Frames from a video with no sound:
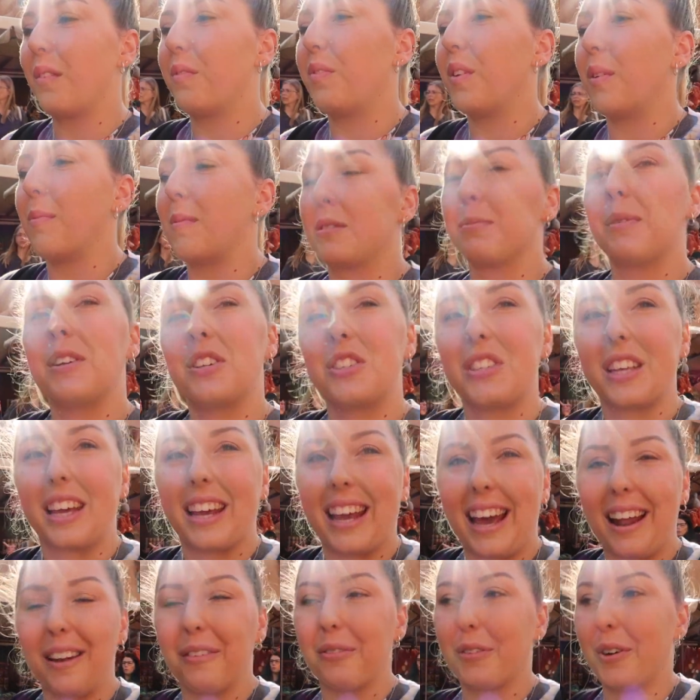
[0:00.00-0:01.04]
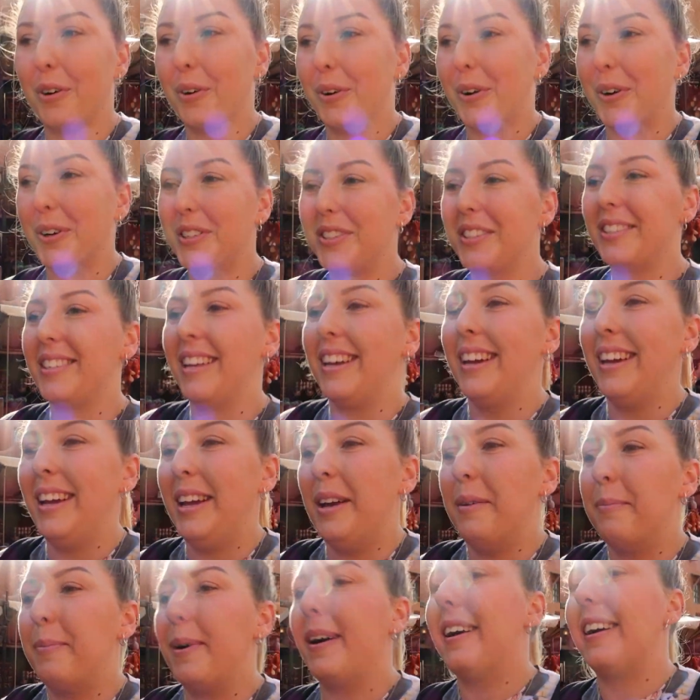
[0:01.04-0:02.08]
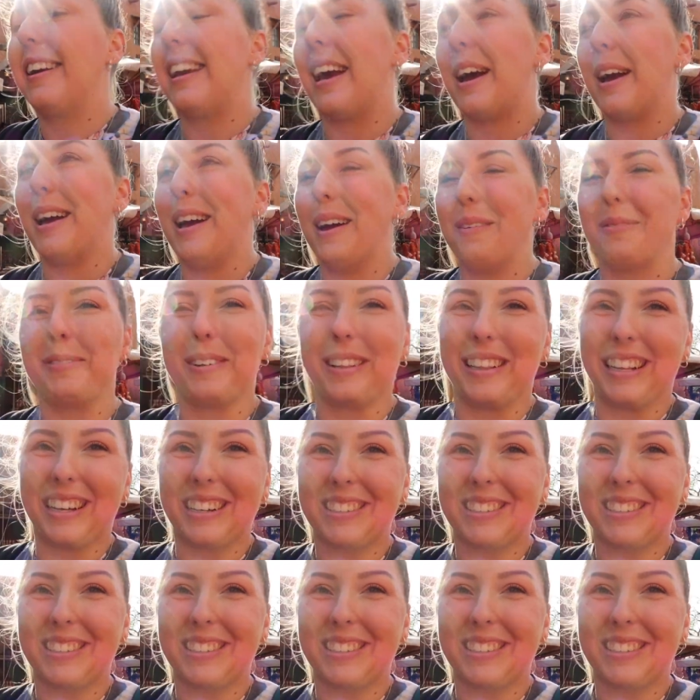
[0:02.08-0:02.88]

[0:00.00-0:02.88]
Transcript: and film as much as I can, of course. But yeah, I'm really